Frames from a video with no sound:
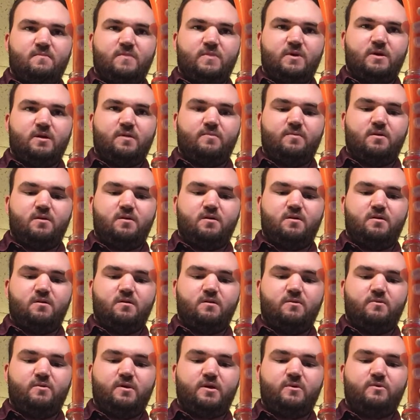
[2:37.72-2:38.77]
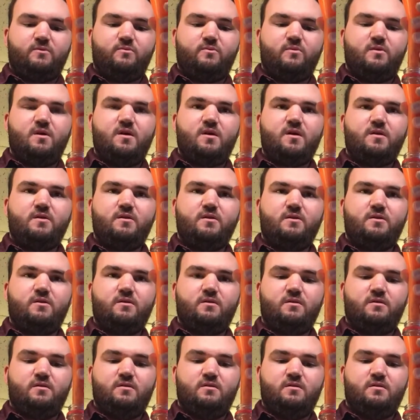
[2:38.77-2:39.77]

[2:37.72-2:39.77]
Fill up all the way with water.